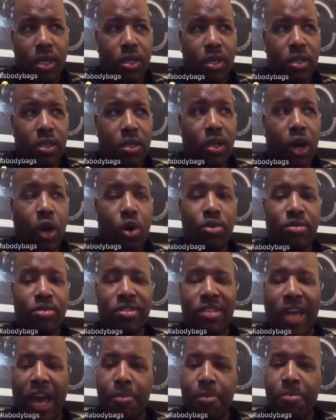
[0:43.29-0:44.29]
those
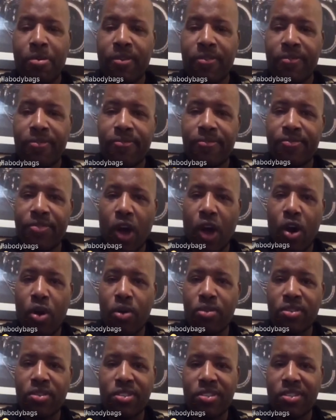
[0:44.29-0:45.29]
type of
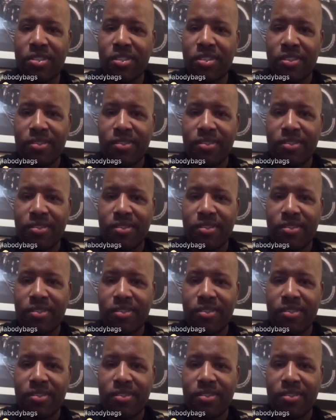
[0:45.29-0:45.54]
thoughts